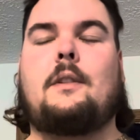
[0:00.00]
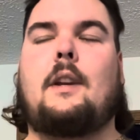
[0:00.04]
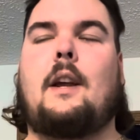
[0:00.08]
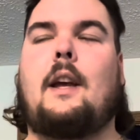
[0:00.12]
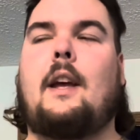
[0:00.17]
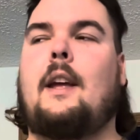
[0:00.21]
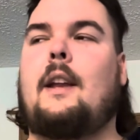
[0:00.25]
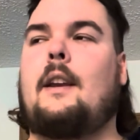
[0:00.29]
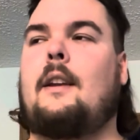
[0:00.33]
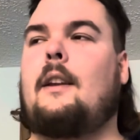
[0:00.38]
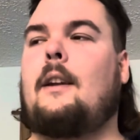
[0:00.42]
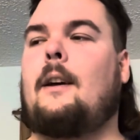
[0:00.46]

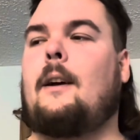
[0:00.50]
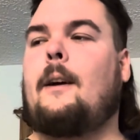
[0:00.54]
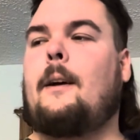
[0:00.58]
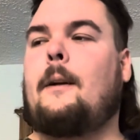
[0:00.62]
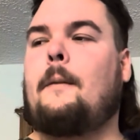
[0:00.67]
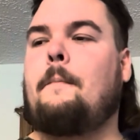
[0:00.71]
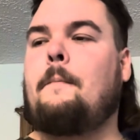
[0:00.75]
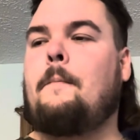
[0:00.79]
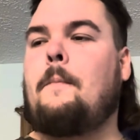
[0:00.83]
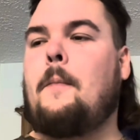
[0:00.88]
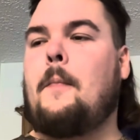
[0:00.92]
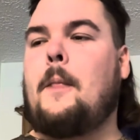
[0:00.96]
and
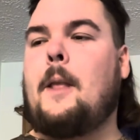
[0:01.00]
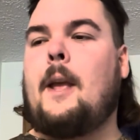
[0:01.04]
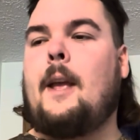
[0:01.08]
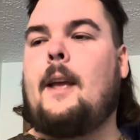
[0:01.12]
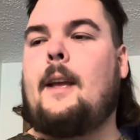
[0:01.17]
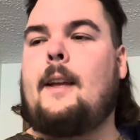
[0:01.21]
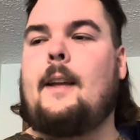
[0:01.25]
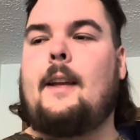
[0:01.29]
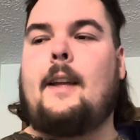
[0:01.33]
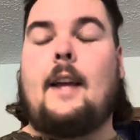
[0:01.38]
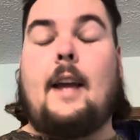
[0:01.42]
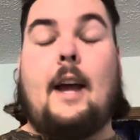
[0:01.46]

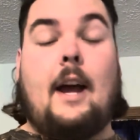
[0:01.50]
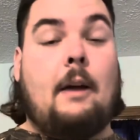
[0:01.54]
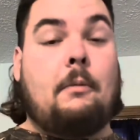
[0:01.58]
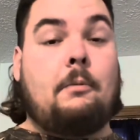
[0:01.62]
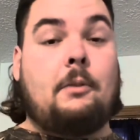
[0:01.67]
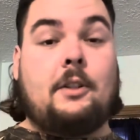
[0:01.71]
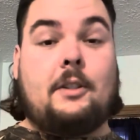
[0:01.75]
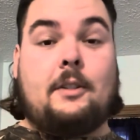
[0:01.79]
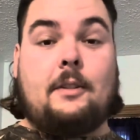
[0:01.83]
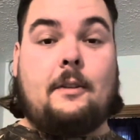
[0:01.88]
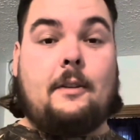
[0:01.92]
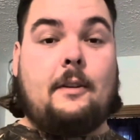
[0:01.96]
I'm
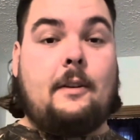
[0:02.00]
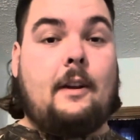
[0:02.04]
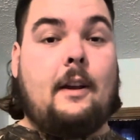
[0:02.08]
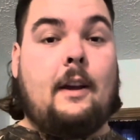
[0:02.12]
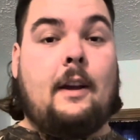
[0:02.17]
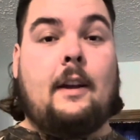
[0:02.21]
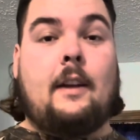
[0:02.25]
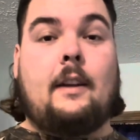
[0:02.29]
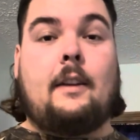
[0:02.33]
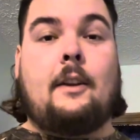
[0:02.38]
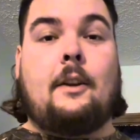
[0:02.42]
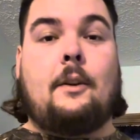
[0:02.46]
just
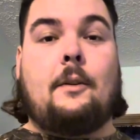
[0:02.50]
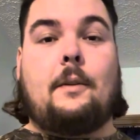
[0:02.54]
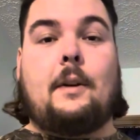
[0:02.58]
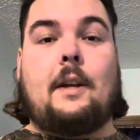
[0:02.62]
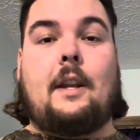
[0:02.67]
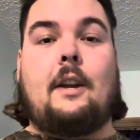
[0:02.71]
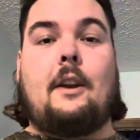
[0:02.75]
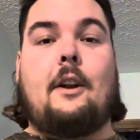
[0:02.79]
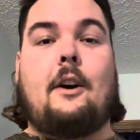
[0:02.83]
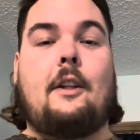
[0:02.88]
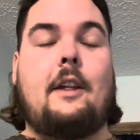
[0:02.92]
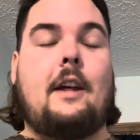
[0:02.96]

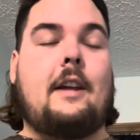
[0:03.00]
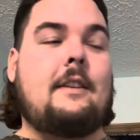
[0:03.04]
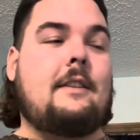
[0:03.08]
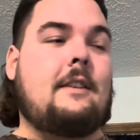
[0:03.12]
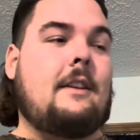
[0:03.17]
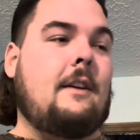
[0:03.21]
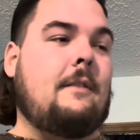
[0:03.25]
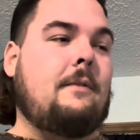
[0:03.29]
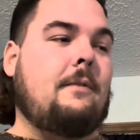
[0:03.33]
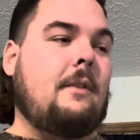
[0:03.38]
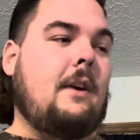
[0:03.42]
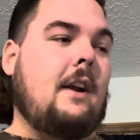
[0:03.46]
getting all that
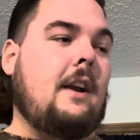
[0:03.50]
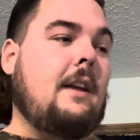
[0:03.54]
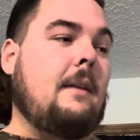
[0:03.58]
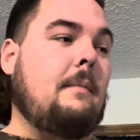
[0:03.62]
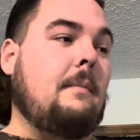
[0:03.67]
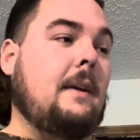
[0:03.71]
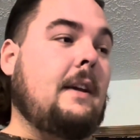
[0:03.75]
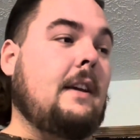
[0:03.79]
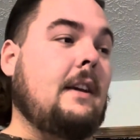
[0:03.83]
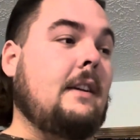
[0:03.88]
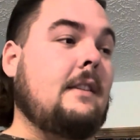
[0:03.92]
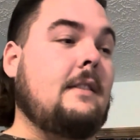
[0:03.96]
stuff ready
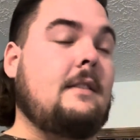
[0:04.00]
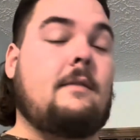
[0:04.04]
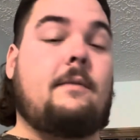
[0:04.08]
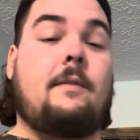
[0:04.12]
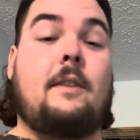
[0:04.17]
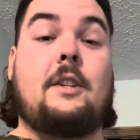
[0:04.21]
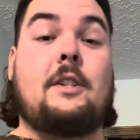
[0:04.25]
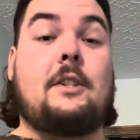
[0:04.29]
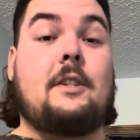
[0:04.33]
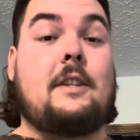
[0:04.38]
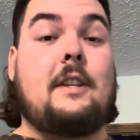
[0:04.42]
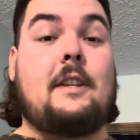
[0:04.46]
because
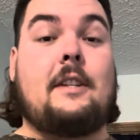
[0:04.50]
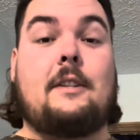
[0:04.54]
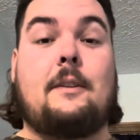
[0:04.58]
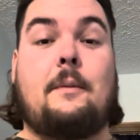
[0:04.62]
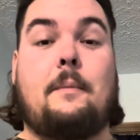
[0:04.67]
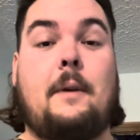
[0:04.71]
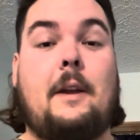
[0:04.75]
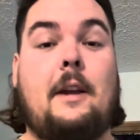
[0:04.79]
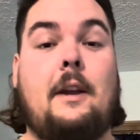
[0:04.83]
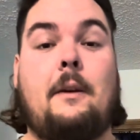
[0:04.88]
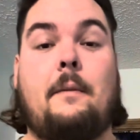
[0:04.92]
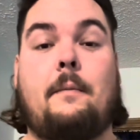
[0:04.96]
fishing season will
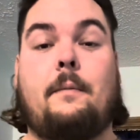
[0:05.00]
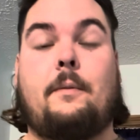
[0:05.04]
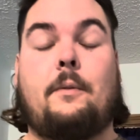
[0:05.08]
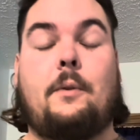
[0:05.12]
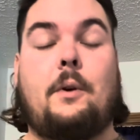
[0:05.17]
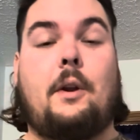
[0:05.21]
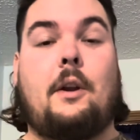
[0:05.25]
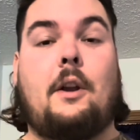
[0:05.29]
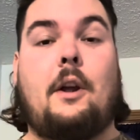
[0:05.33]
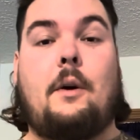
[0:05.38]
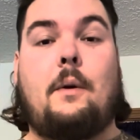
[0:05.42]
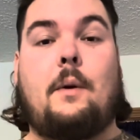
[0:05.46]
be here before
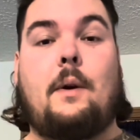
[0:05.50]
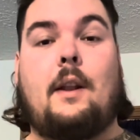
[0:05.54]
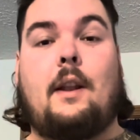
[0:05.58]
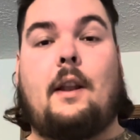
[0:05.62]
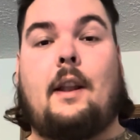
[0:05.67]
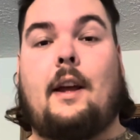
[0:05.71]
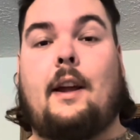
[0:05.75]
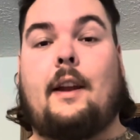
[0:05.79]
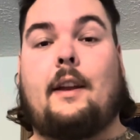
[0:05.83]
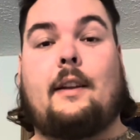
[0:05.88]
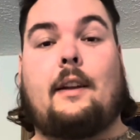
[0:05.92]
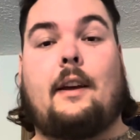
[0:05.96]
you know it.
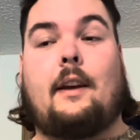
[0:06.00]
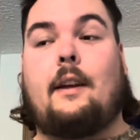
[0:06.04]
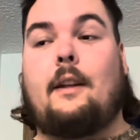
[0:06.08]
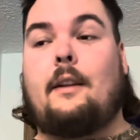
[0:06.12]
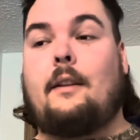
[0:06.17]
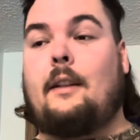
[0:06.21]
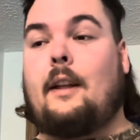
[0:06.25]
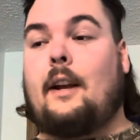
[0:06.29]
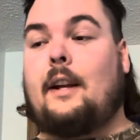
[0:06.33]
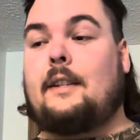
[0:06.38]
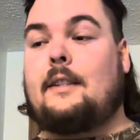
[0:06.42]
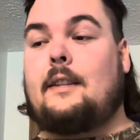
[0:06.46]
Like
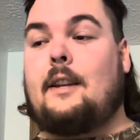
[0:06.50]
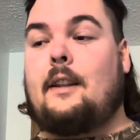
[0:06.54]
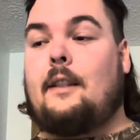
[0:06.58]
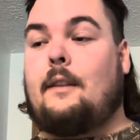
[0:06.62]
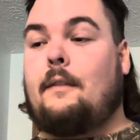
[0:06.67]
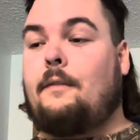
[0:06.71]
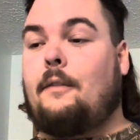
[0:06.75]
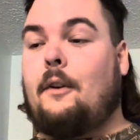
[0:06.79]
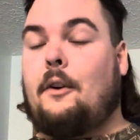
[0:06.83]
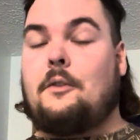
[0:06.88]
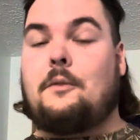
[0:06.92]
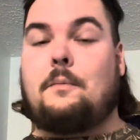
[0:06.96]
I said, the
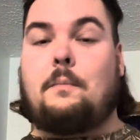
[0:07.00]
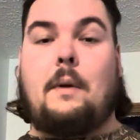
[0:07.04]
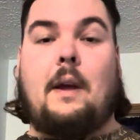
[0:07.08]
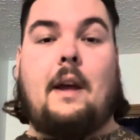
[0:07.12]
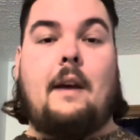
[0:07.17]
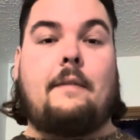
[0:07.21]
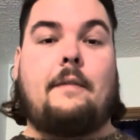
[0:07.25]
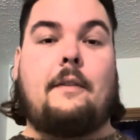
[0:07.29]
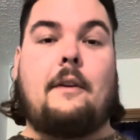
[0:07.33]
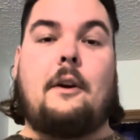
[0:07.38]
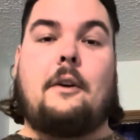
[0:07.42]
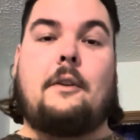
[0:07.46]
first
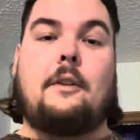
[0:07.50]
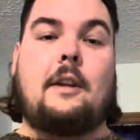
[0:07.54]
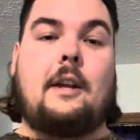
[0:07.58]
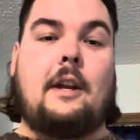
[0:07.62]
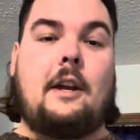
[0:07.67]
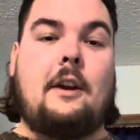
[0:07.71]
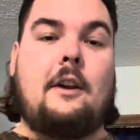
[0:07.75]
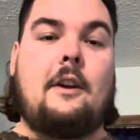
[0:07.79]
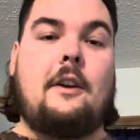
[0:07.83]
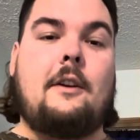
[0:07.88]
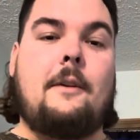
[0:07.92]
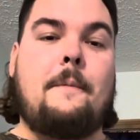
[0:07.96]
BFL of the
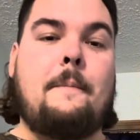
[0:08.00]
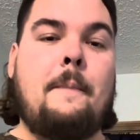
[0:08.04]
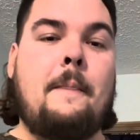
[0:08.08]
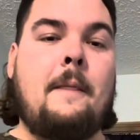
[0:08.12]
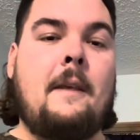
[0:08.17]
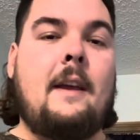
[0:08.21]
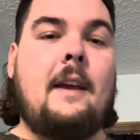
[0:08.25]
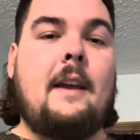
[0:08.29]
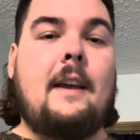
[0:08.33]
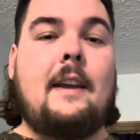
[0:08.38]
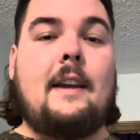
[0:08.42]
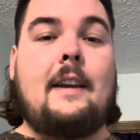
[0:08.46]
year
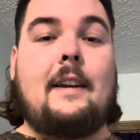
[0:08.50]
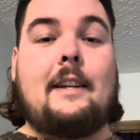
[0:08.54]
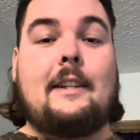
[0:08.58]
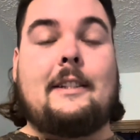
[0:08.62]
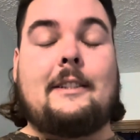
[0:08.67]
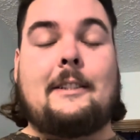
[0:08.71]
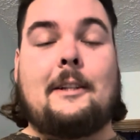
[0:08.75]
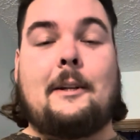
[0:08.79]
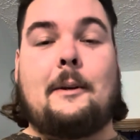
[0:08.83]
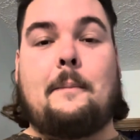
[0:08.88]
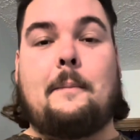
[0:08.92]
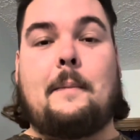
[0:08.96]
is
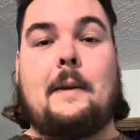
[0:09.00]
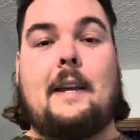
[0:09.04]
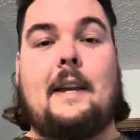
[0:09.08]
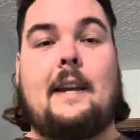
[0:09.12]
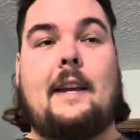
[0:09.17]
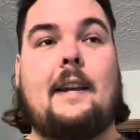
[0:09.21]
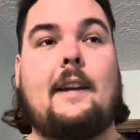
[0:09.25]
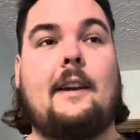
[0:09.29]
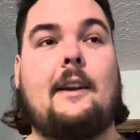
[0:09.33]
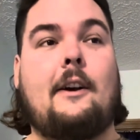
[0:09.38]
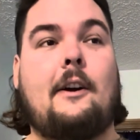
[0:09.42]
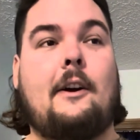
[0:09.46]
going to
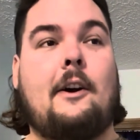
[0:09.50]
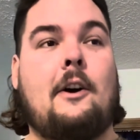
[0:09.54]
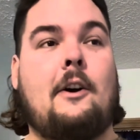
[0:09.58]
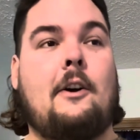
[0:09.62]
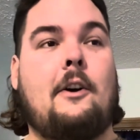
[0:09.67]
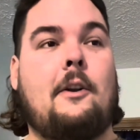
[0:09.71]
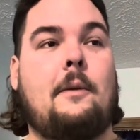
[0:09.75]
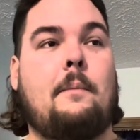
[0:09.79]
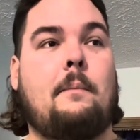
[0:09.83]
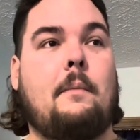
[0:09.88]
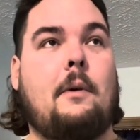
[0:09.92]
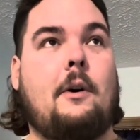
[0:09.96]
be
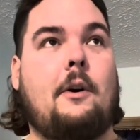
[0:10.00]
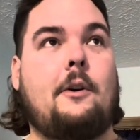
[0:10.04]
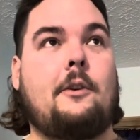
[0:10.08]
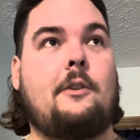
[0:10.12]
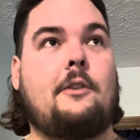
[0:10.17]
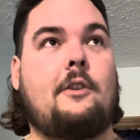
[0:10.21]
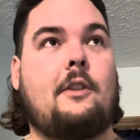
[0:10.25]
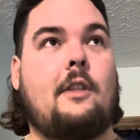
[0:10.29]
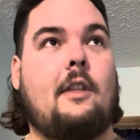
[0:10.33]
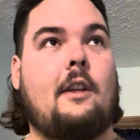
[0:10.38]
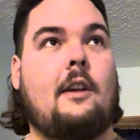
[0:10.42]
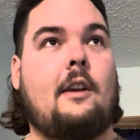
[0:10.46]
on
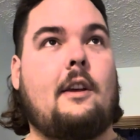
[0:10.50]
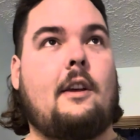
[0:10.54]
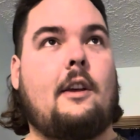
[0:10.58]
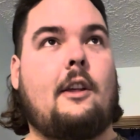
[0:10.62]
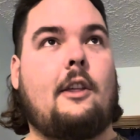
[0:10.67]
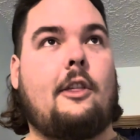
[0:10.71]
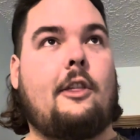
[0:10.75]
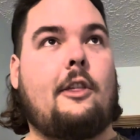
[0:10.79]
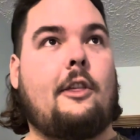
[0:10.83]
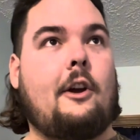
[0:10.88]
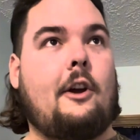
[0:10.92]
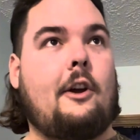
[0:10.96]
March the
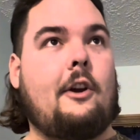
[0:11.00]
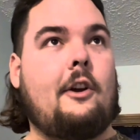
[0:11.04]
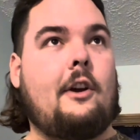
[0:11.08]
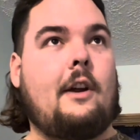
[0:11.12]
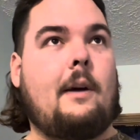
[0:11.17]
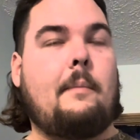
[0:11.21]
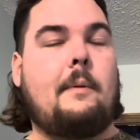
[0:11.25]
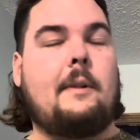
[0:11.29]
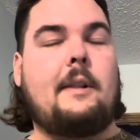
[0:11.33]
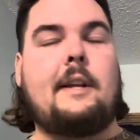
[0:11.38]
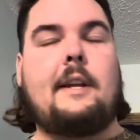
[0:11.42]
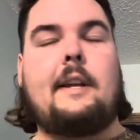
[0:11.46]
3rd, I
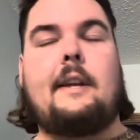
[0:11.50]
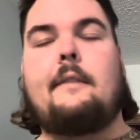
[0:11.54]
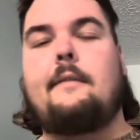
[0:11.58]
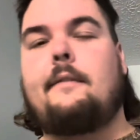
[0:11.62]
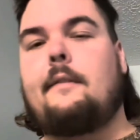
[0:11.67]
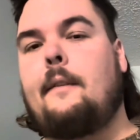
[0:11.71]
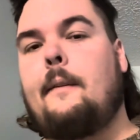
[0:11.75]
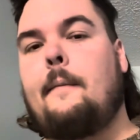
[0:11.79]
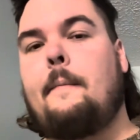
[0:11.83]
believe,